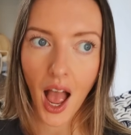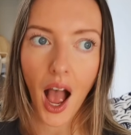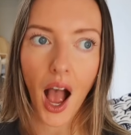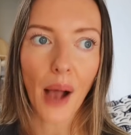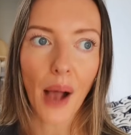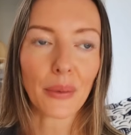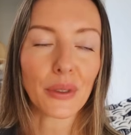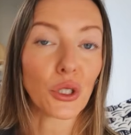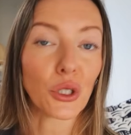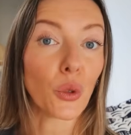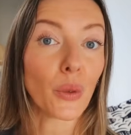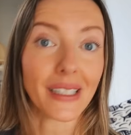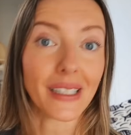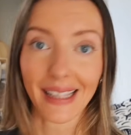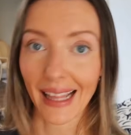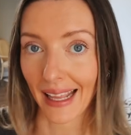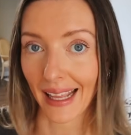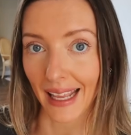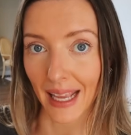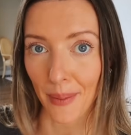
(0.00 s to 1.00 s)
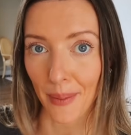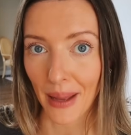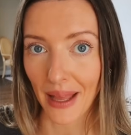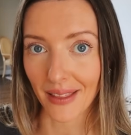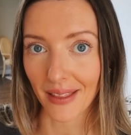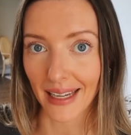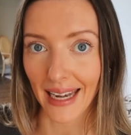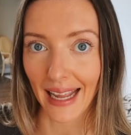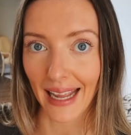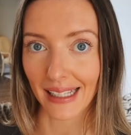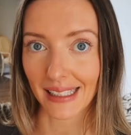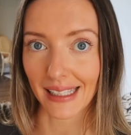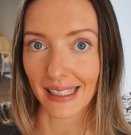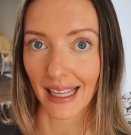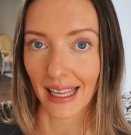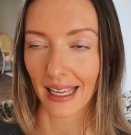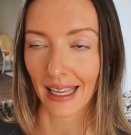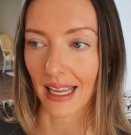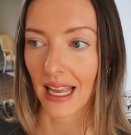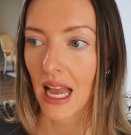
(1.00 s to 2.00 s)
I was always thinking about the next
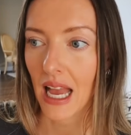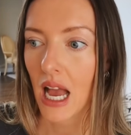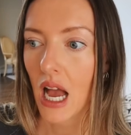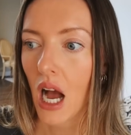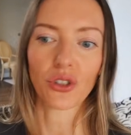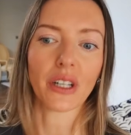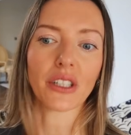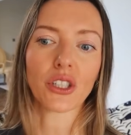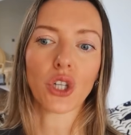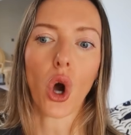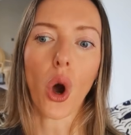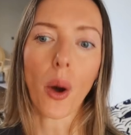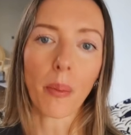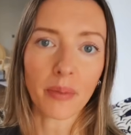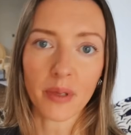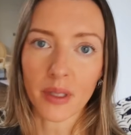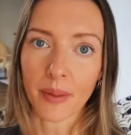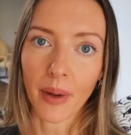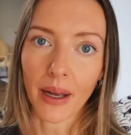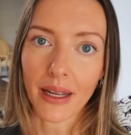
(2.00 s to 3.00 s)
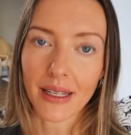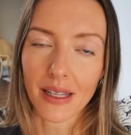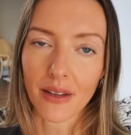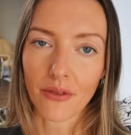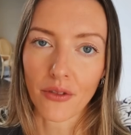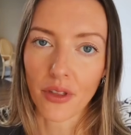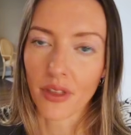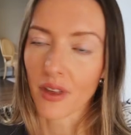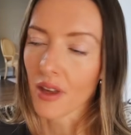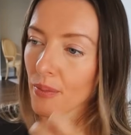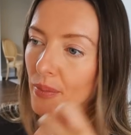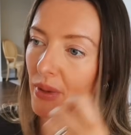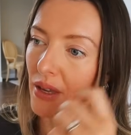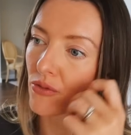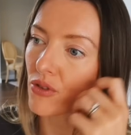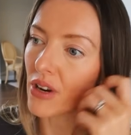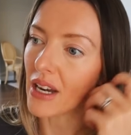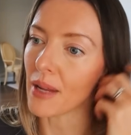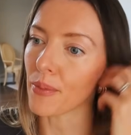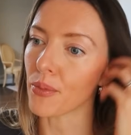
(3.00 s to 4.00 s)
thing, trying to optimize everything, be
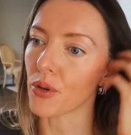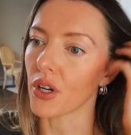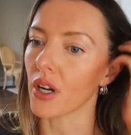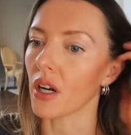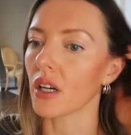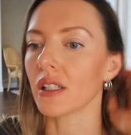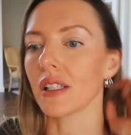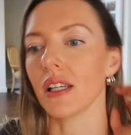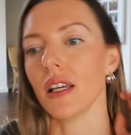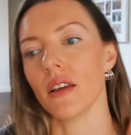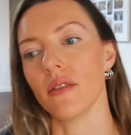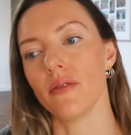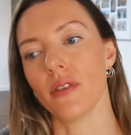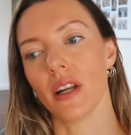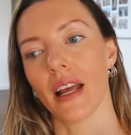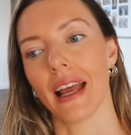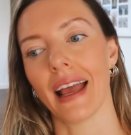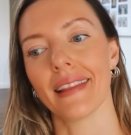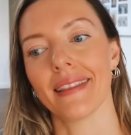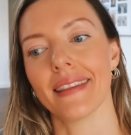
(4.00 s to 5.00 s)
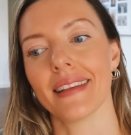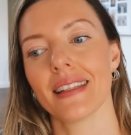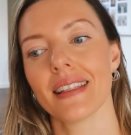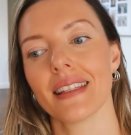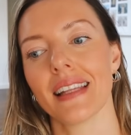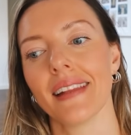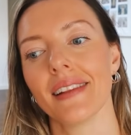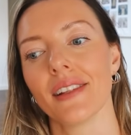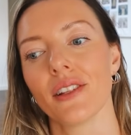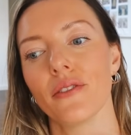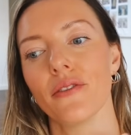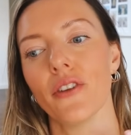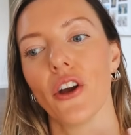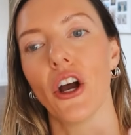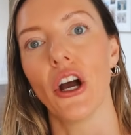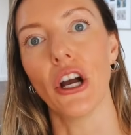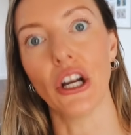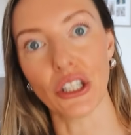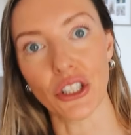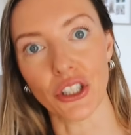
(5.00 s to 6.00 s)
really productive, and I had this sense of
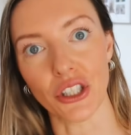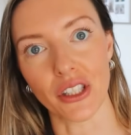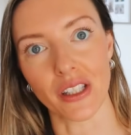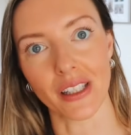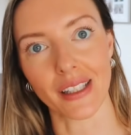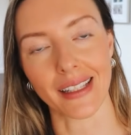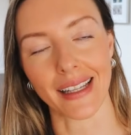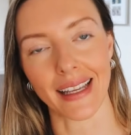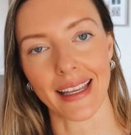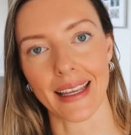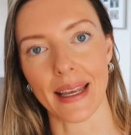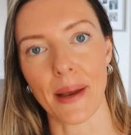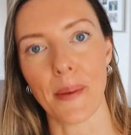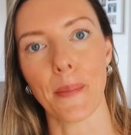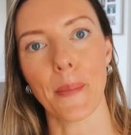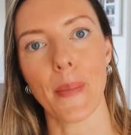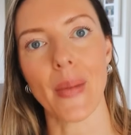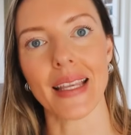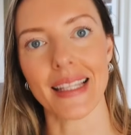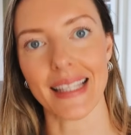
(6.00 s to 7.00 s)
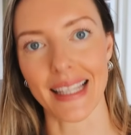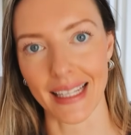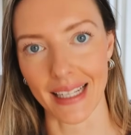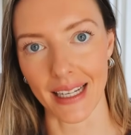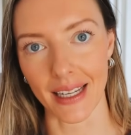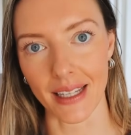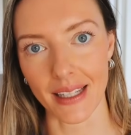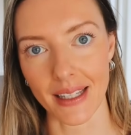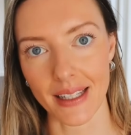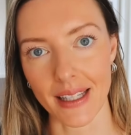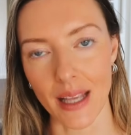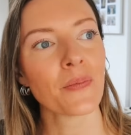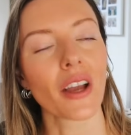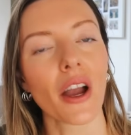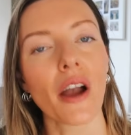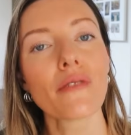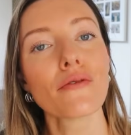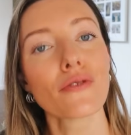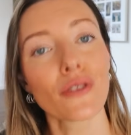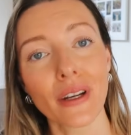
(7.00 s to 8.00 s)
urgency and busyness.
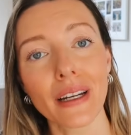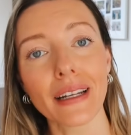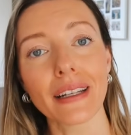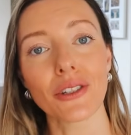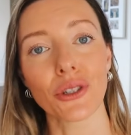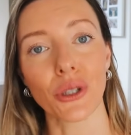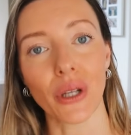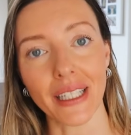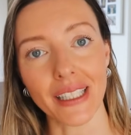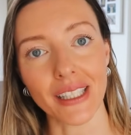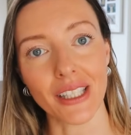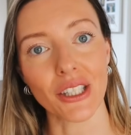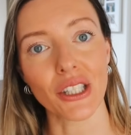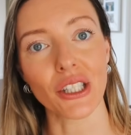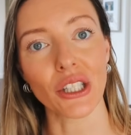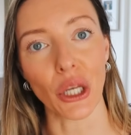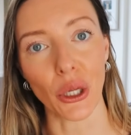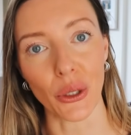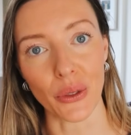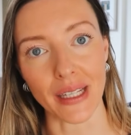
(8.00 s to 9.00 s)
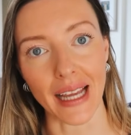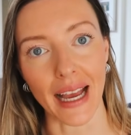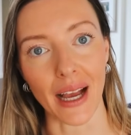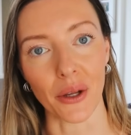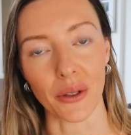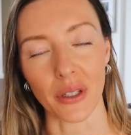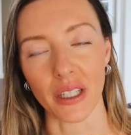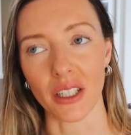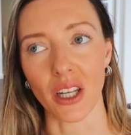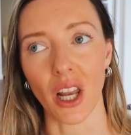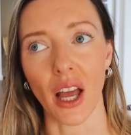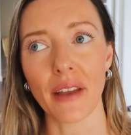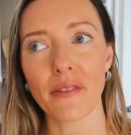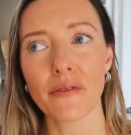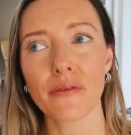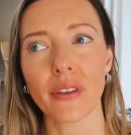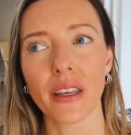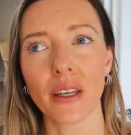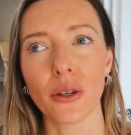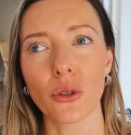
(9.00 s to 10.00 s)
I've really tried to slow down, and life
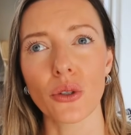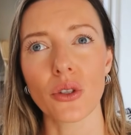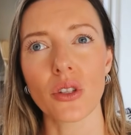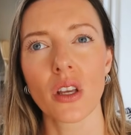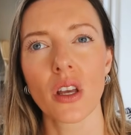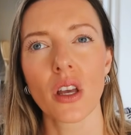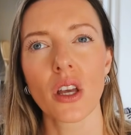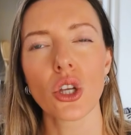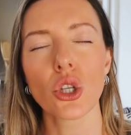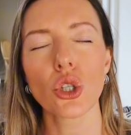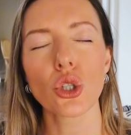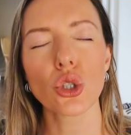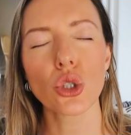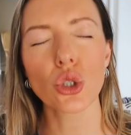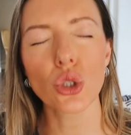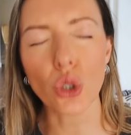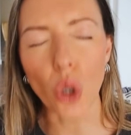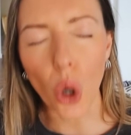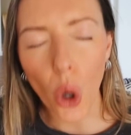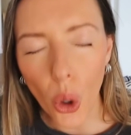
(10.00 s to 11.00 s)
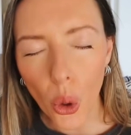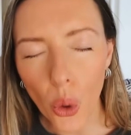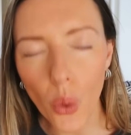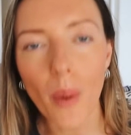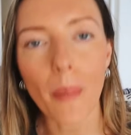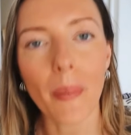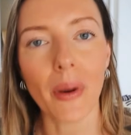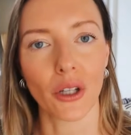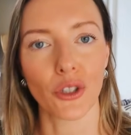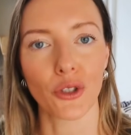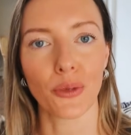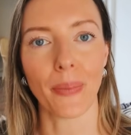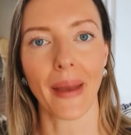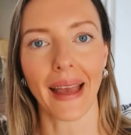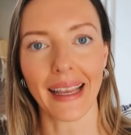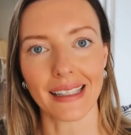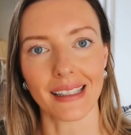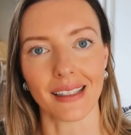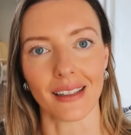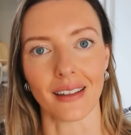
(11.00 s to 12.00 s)
feels so much
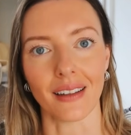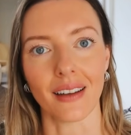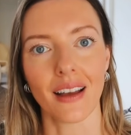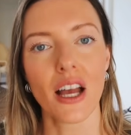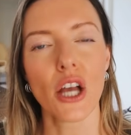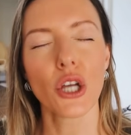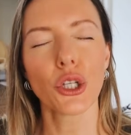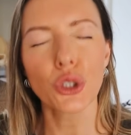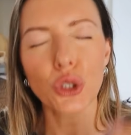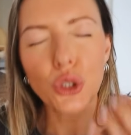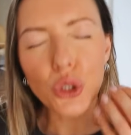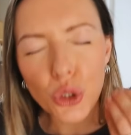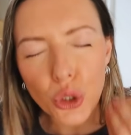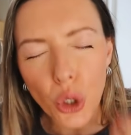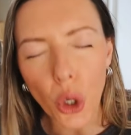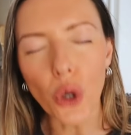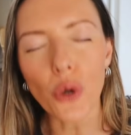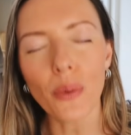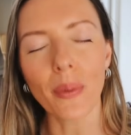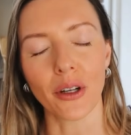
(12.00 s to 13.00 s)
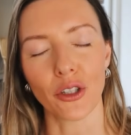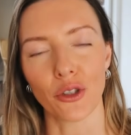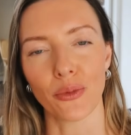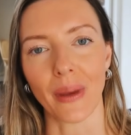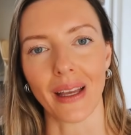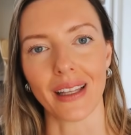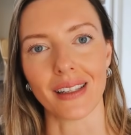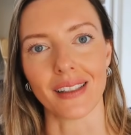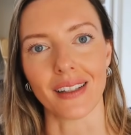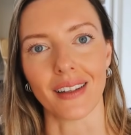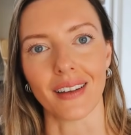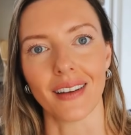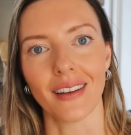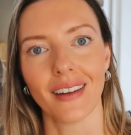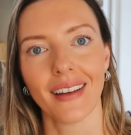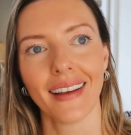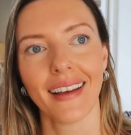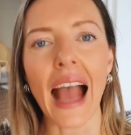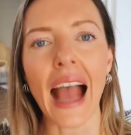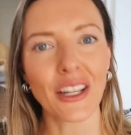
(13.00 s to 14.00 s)
better, so much better.
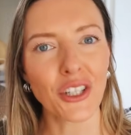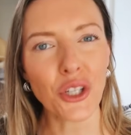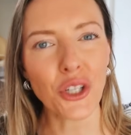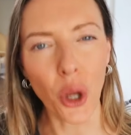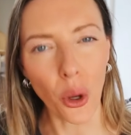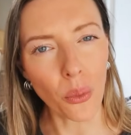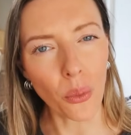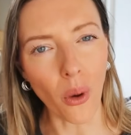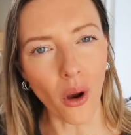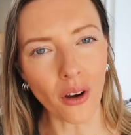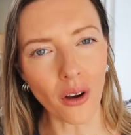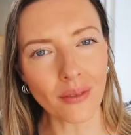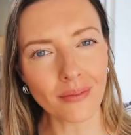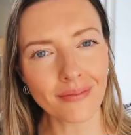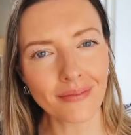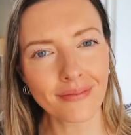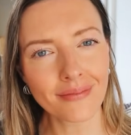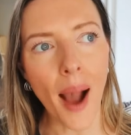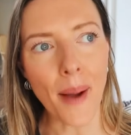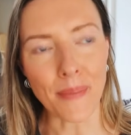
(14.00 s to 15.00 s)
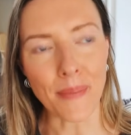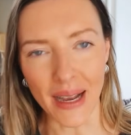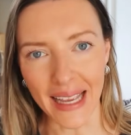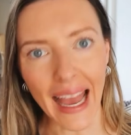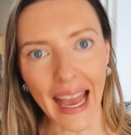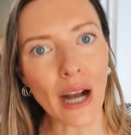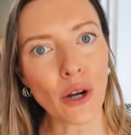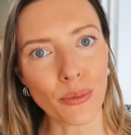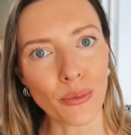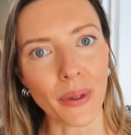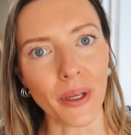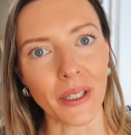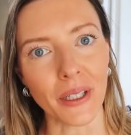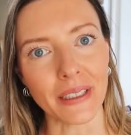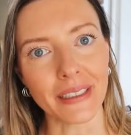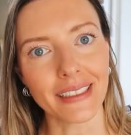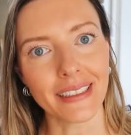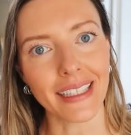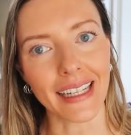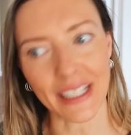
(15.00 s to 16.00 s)
And you know what? My output
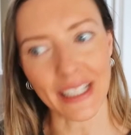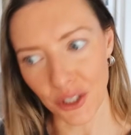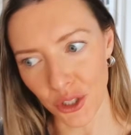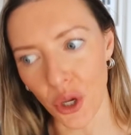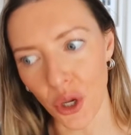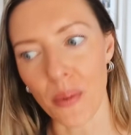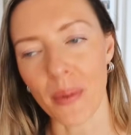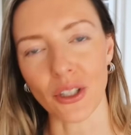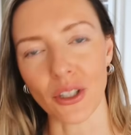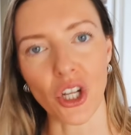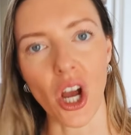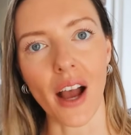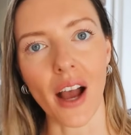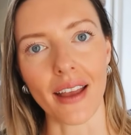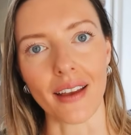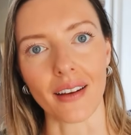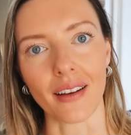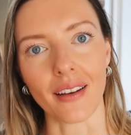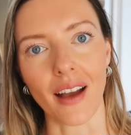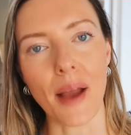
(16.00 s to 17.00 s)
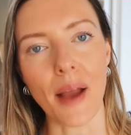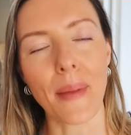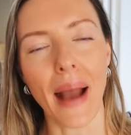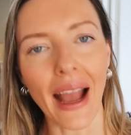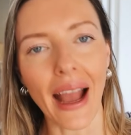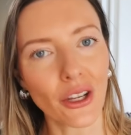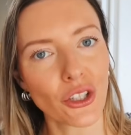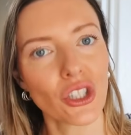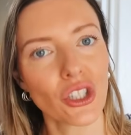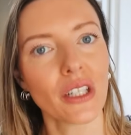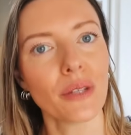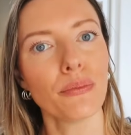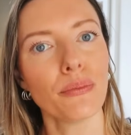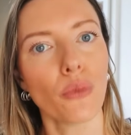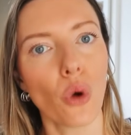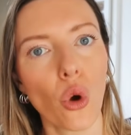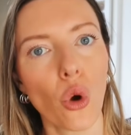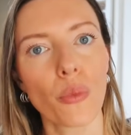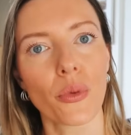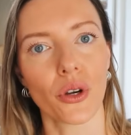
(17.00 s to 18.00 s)
is so much higher. I'm actually
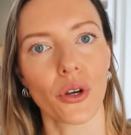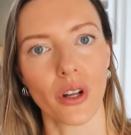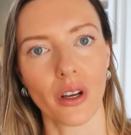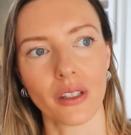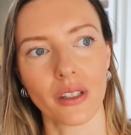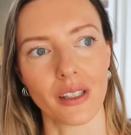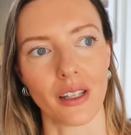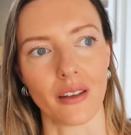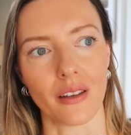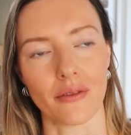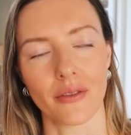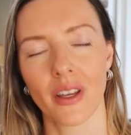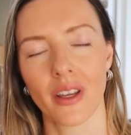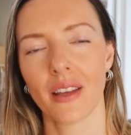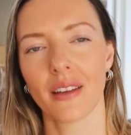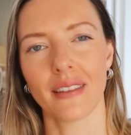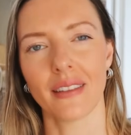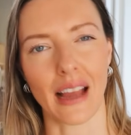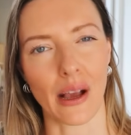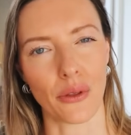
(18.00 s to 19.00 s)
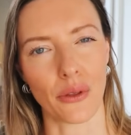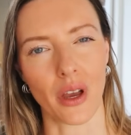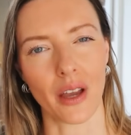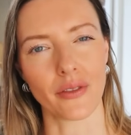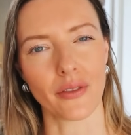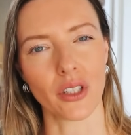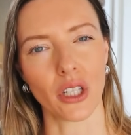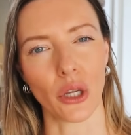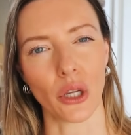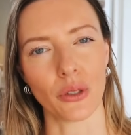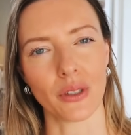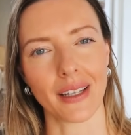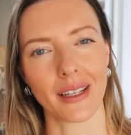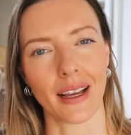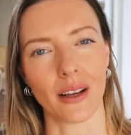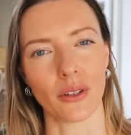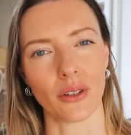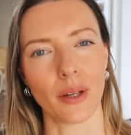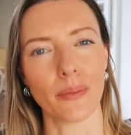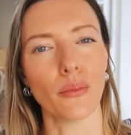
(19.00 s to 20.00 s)
more productive now that I've slowed
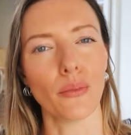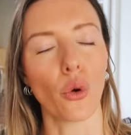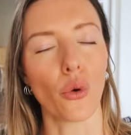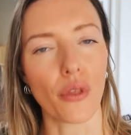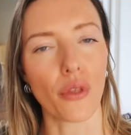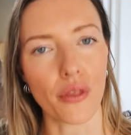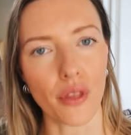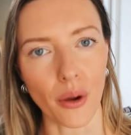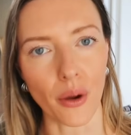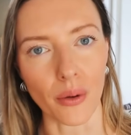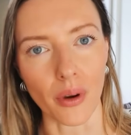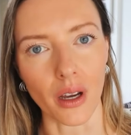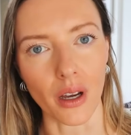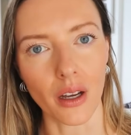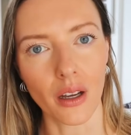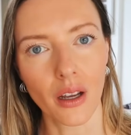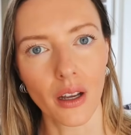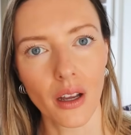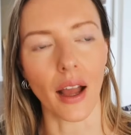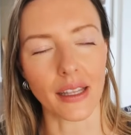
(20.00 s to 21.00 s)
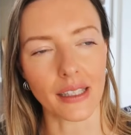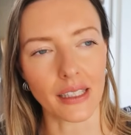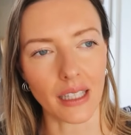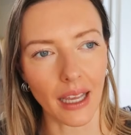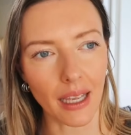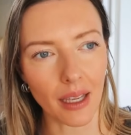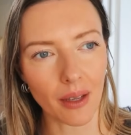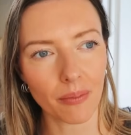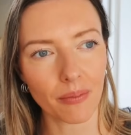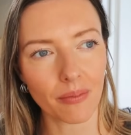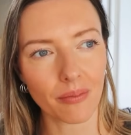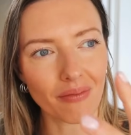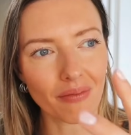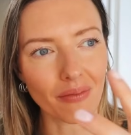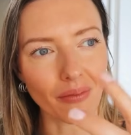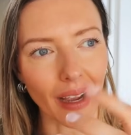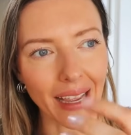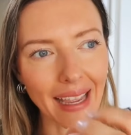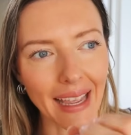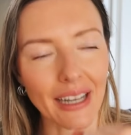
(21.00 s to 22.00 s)
down. I'm more thorough. It's like
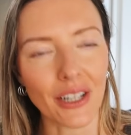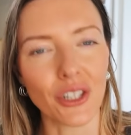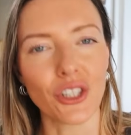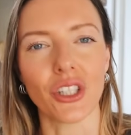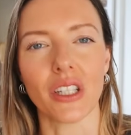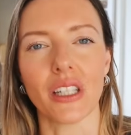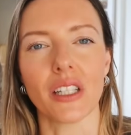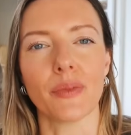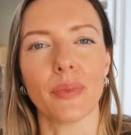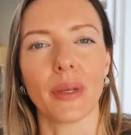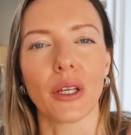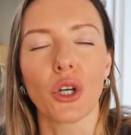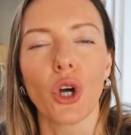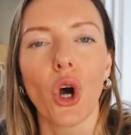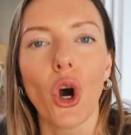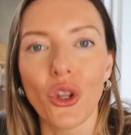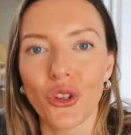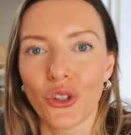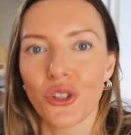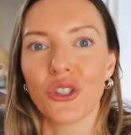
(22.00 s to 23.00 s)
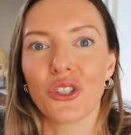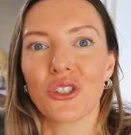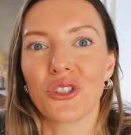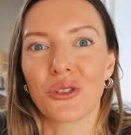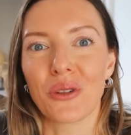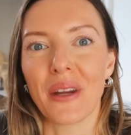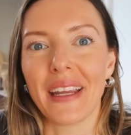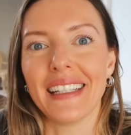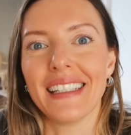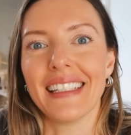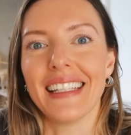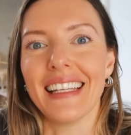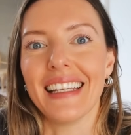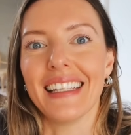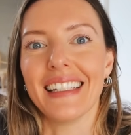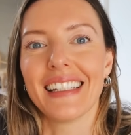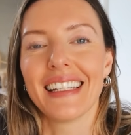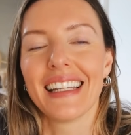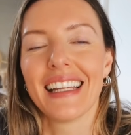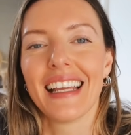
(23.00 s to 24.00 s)
my energy has been
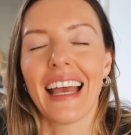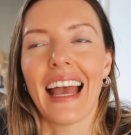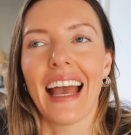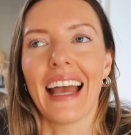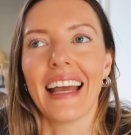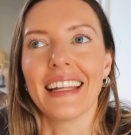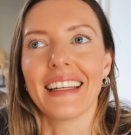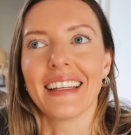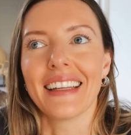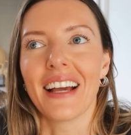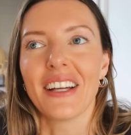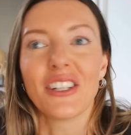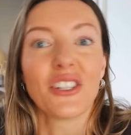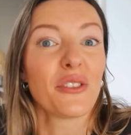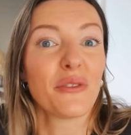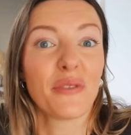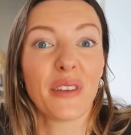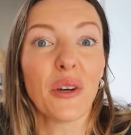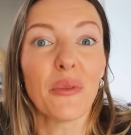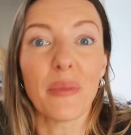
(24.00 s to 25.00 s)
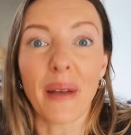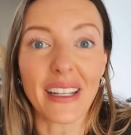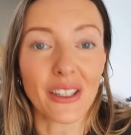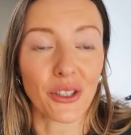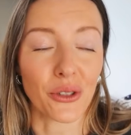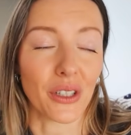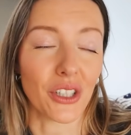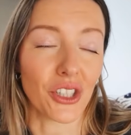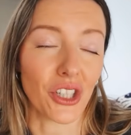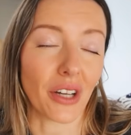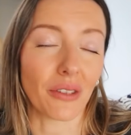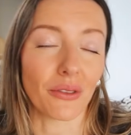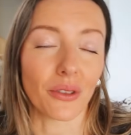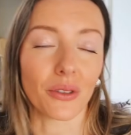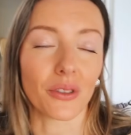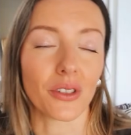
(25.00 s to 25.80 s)
concentrated, and I just feel better in general.